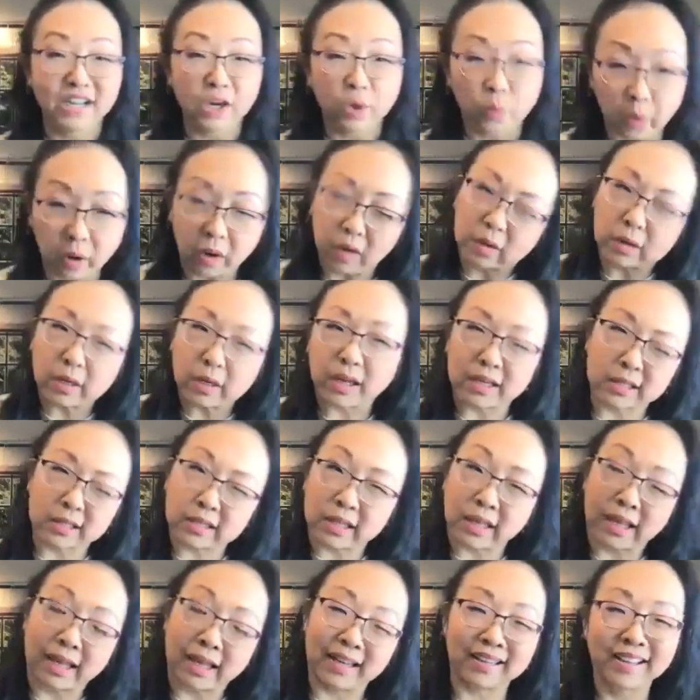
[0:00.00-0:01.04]
We're all kind of
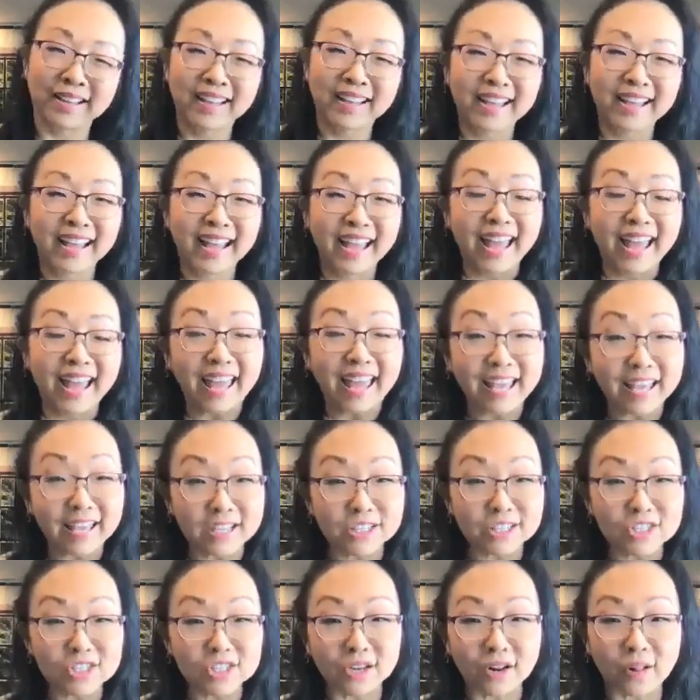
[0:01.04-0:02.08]
sane.
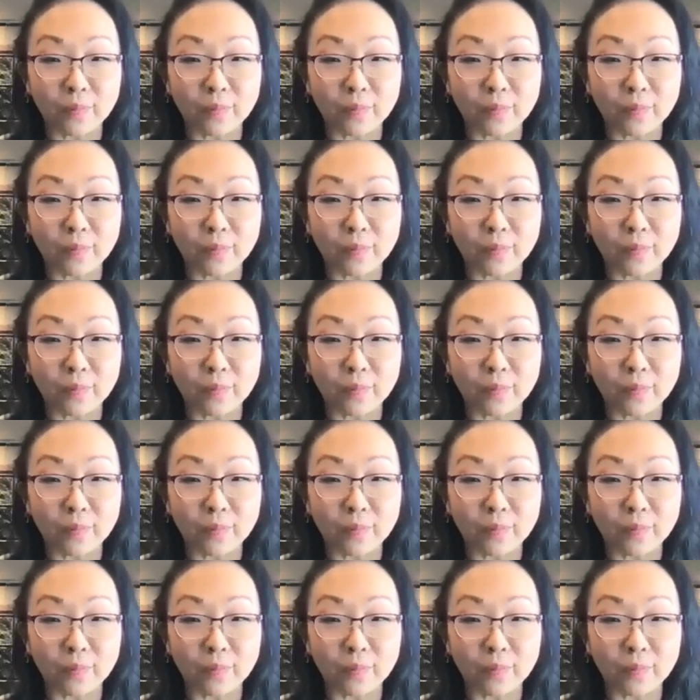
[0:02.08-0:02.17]
And